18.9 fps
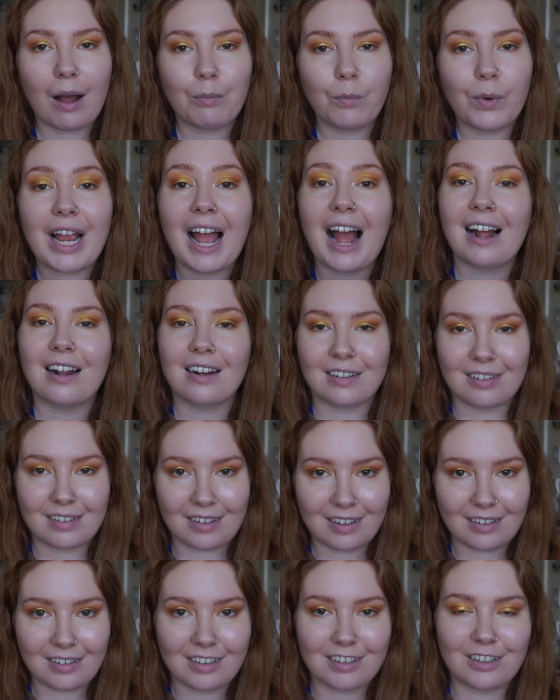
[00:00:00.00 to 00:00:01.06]
we
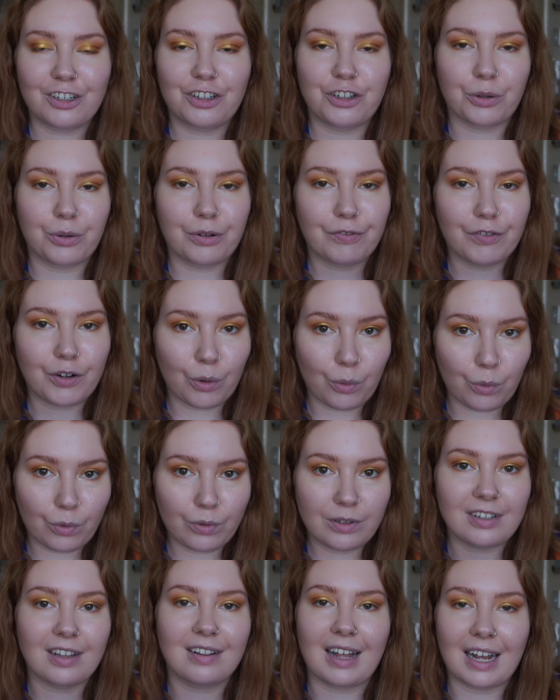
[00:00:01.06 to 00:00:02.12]
anglicise it to John of
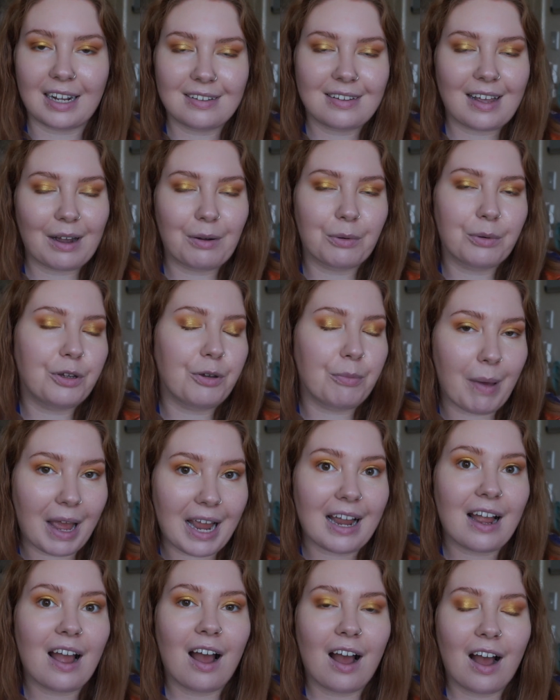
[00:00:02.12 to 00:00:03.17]
Gaunt, and that is how you
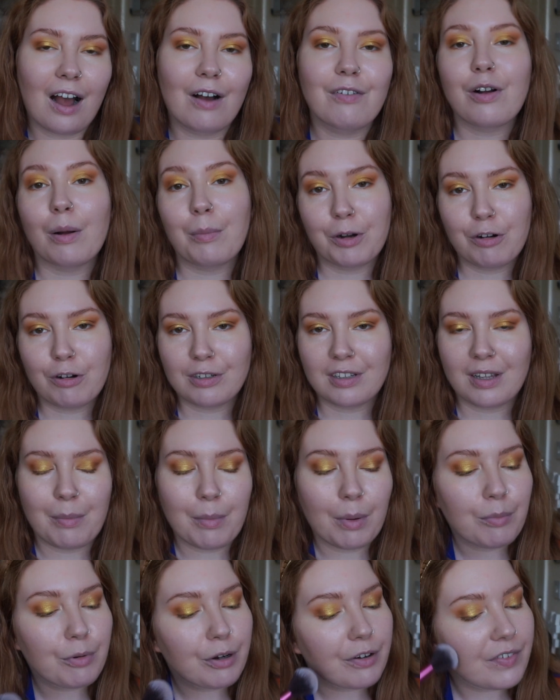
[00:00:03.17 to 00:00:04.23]
may have come across him
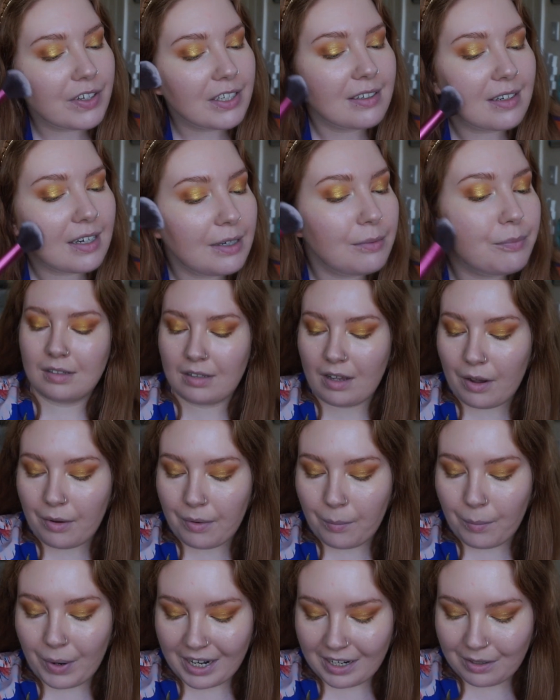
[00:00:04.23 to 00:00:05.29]
previously. So
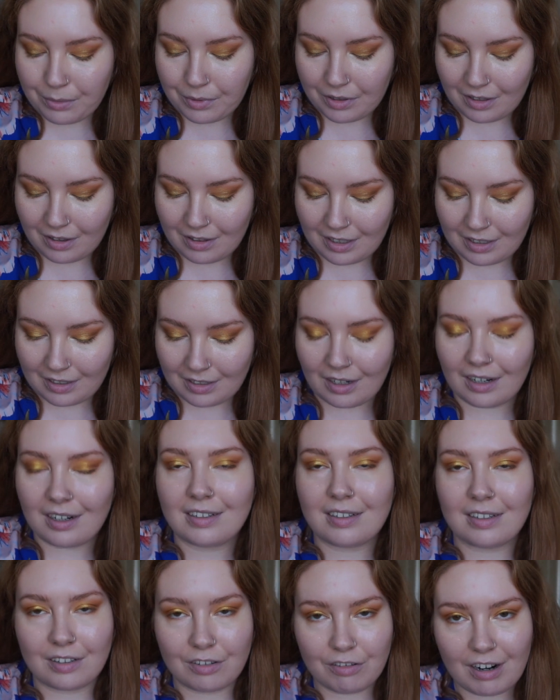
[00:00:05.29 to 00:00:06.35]
when Edward III
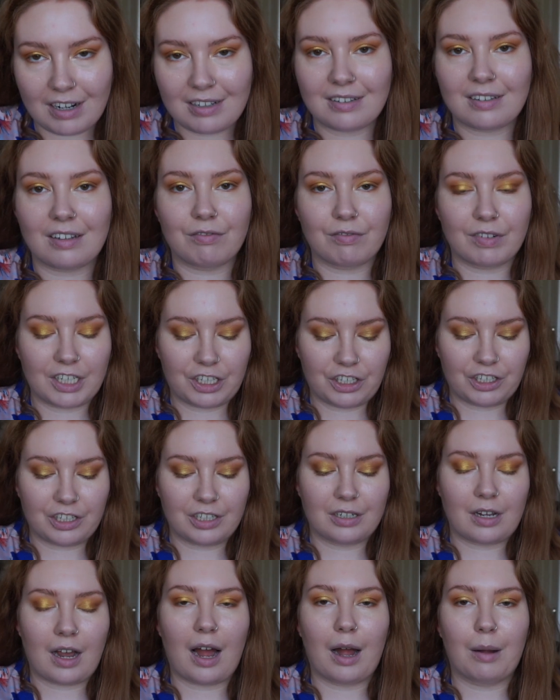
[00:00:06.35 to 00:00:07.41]
dies, his grandson Richard
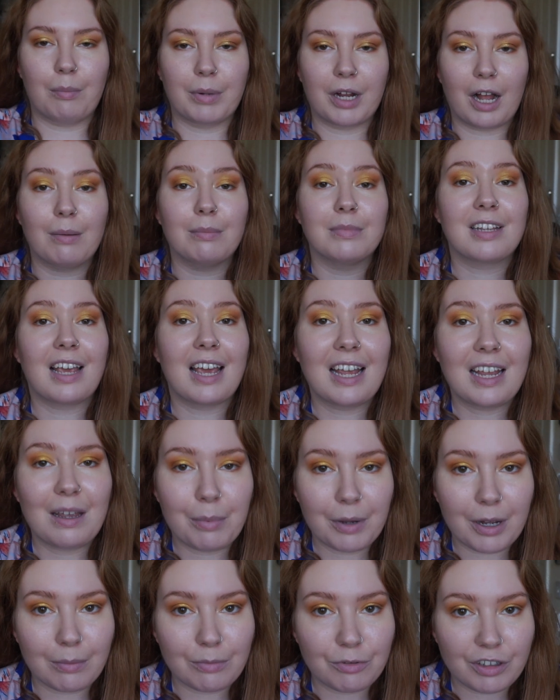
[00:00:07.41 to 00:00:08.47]
becomes king. He
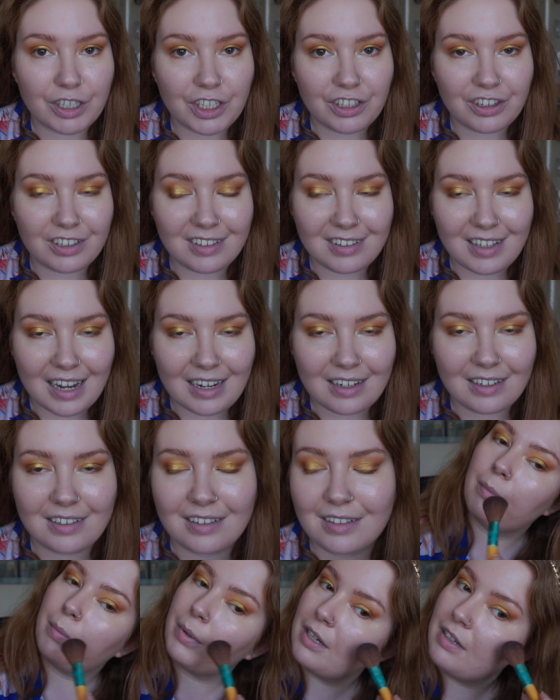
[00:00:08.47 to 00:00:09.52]
becomes Richard II.
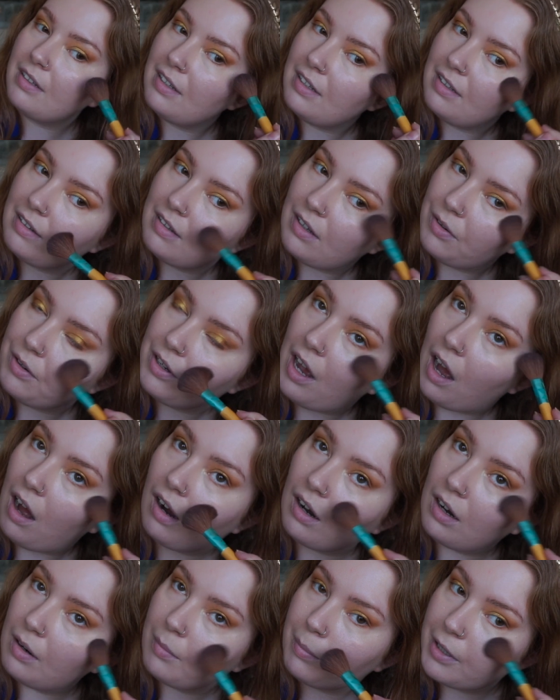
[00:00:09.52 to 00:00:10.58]
Because he's so
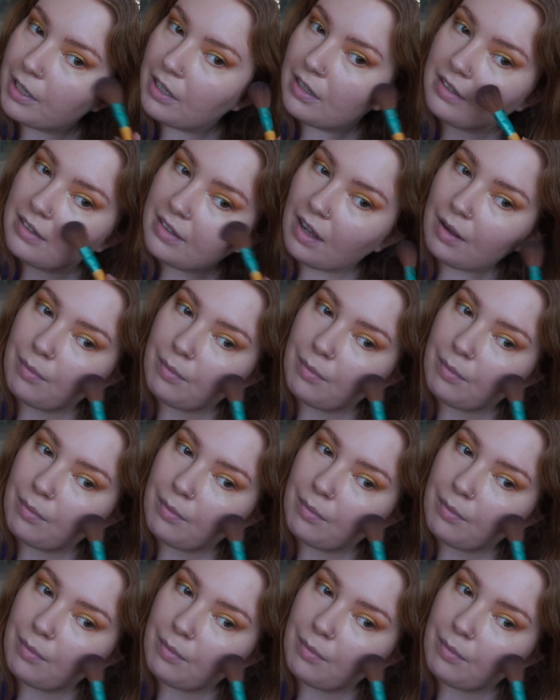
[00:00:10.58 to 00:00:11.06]
young, because